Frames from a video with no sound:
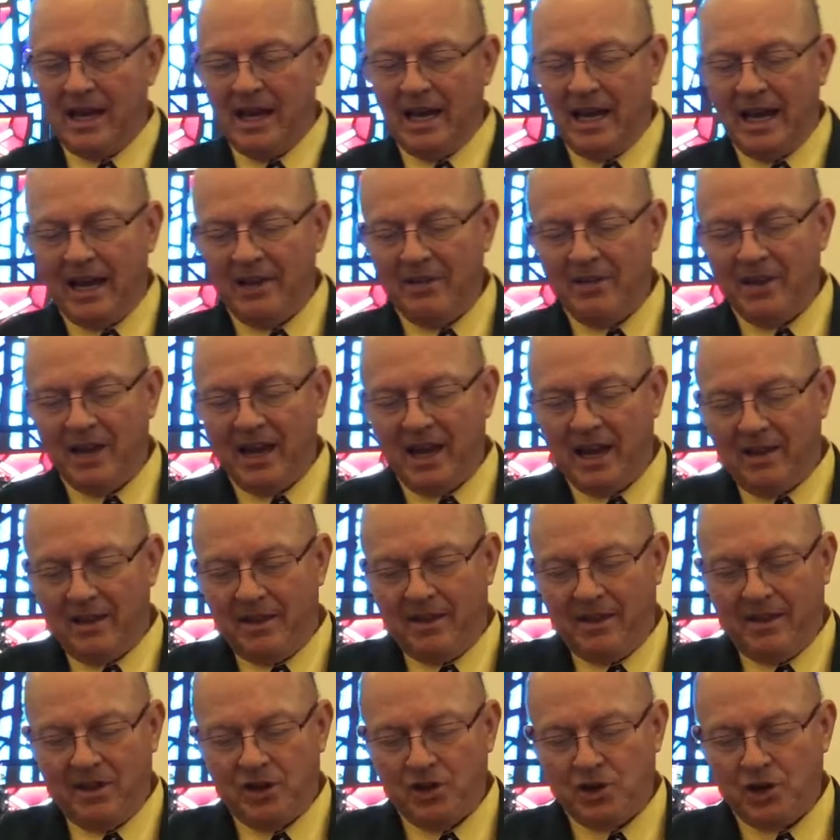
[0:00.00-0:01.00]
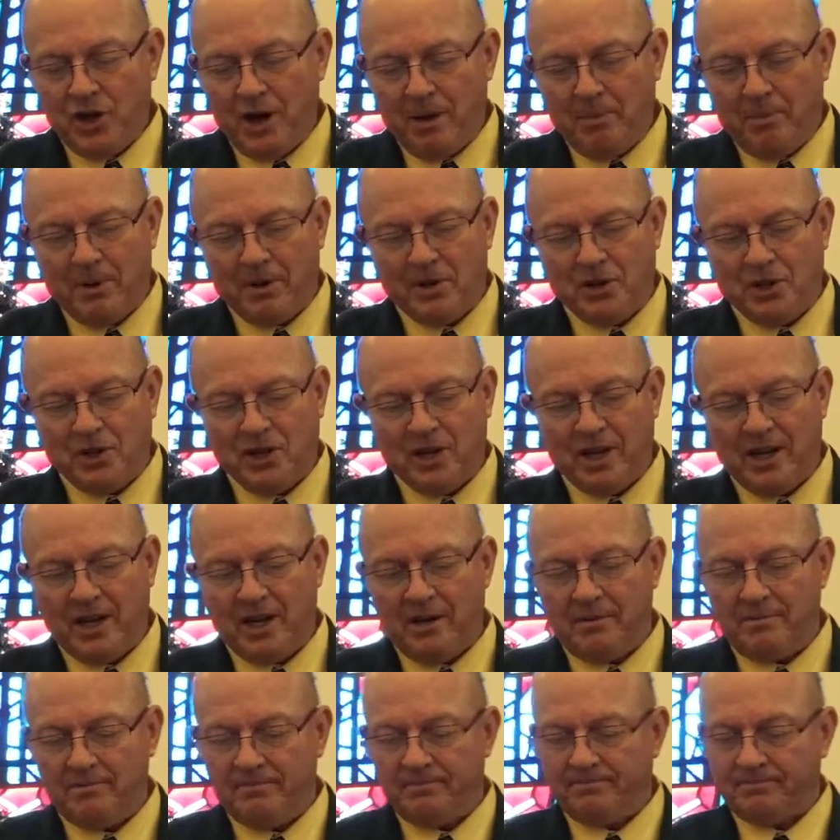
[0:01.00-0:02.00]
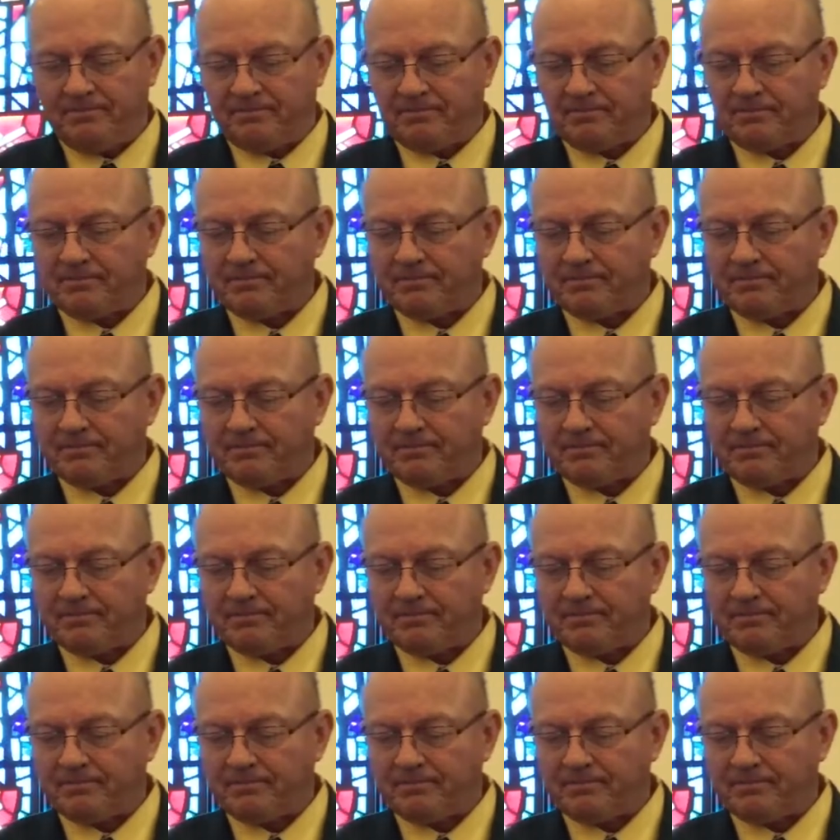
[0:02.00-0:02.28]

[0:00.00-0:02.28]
And the shepherd said,